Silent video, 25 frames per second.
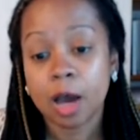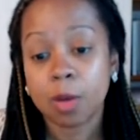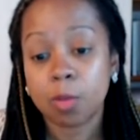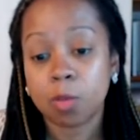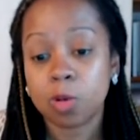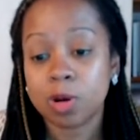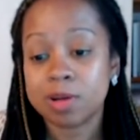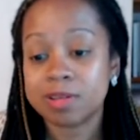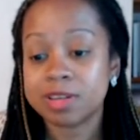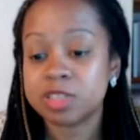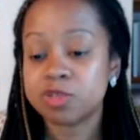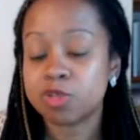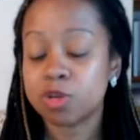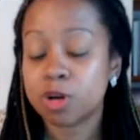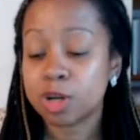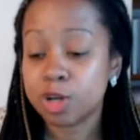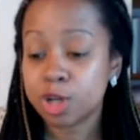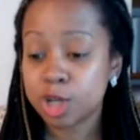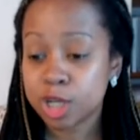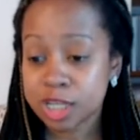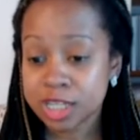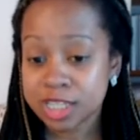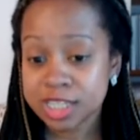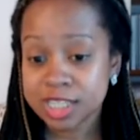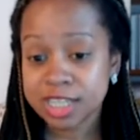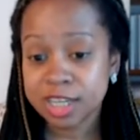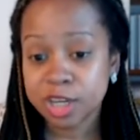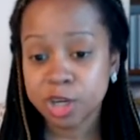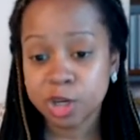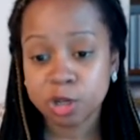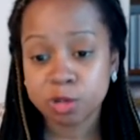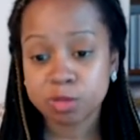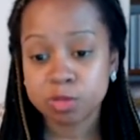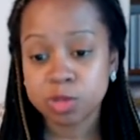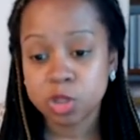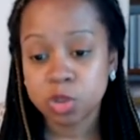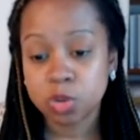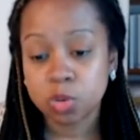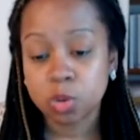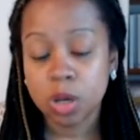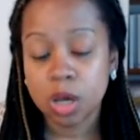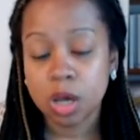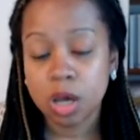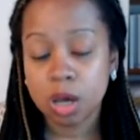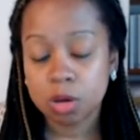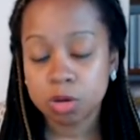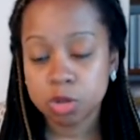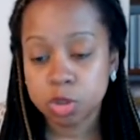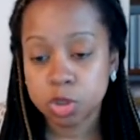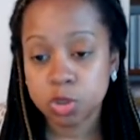Whereas for our nursing homes who
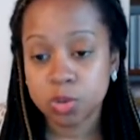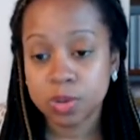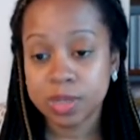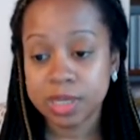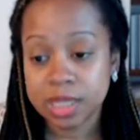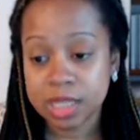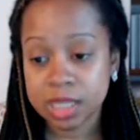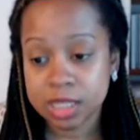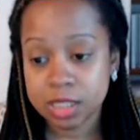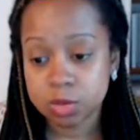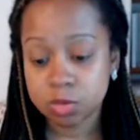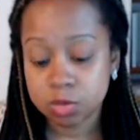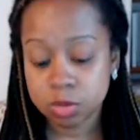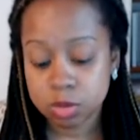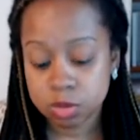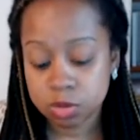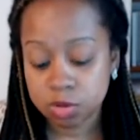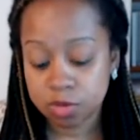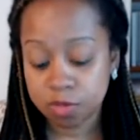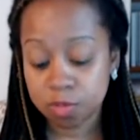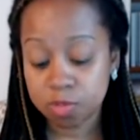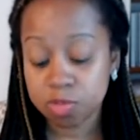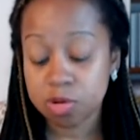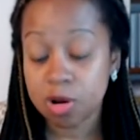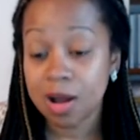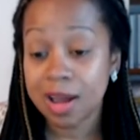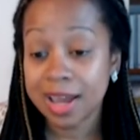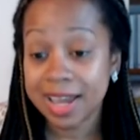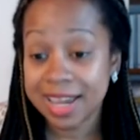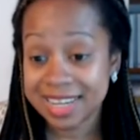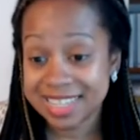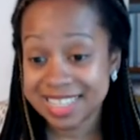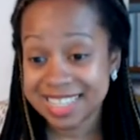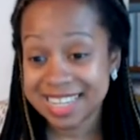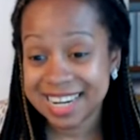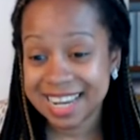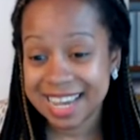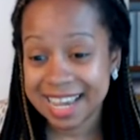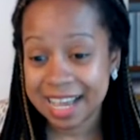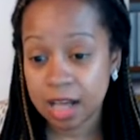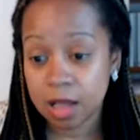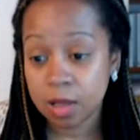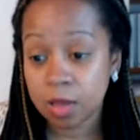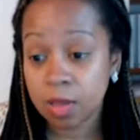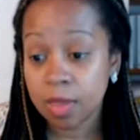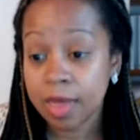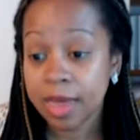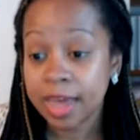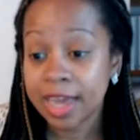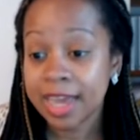were doing this sort of prior to
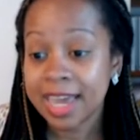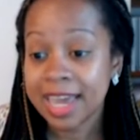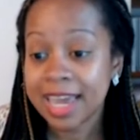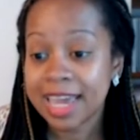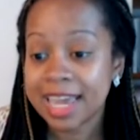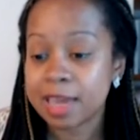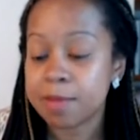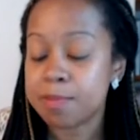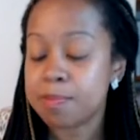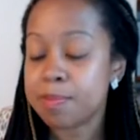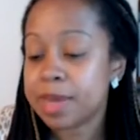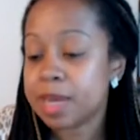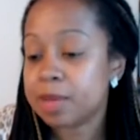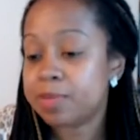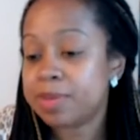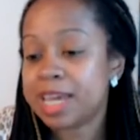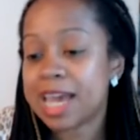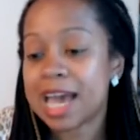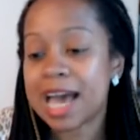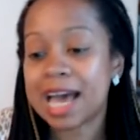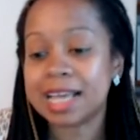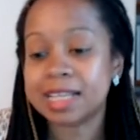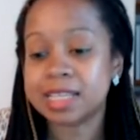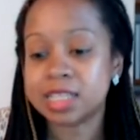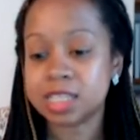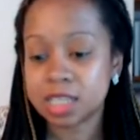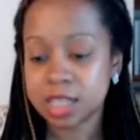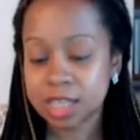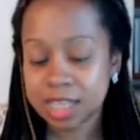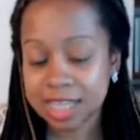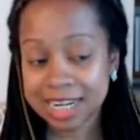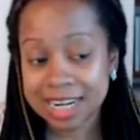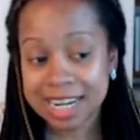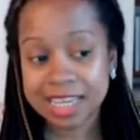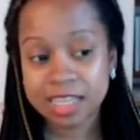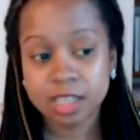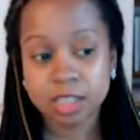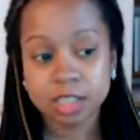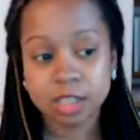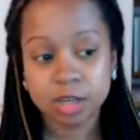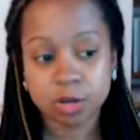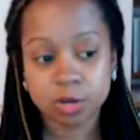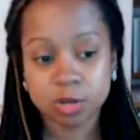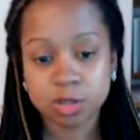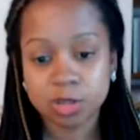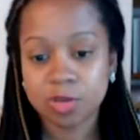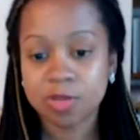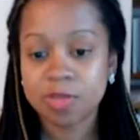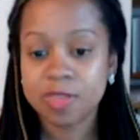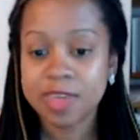now, it maybe adds something less so.
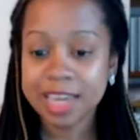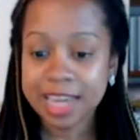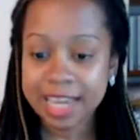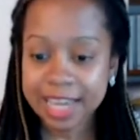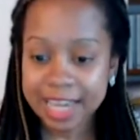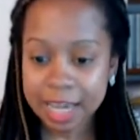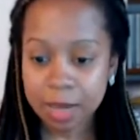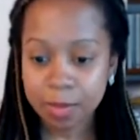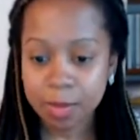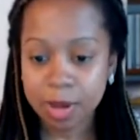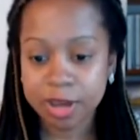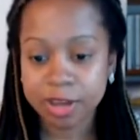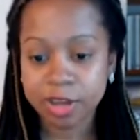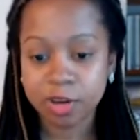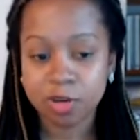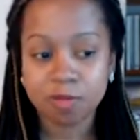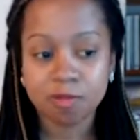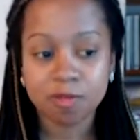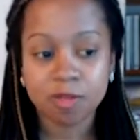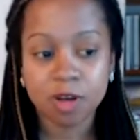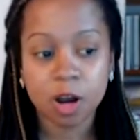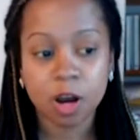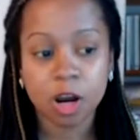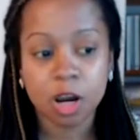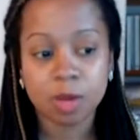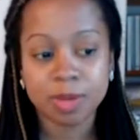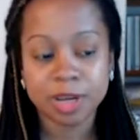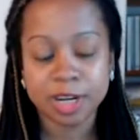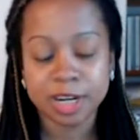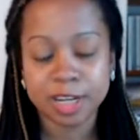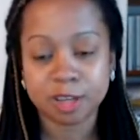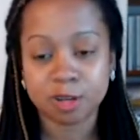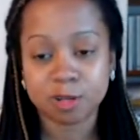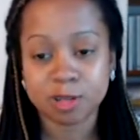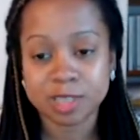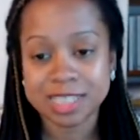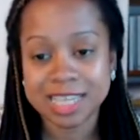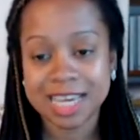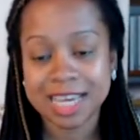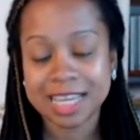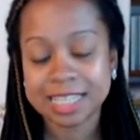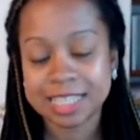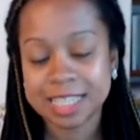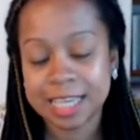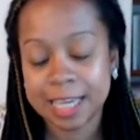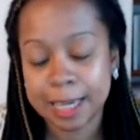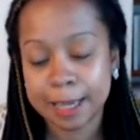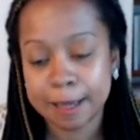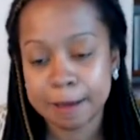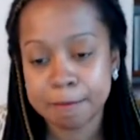So thinking about your environment and your
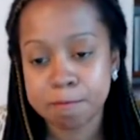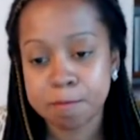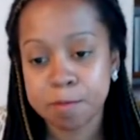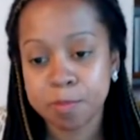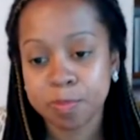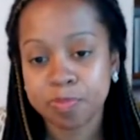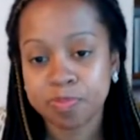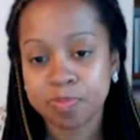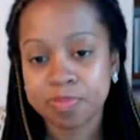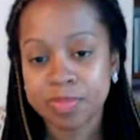setting.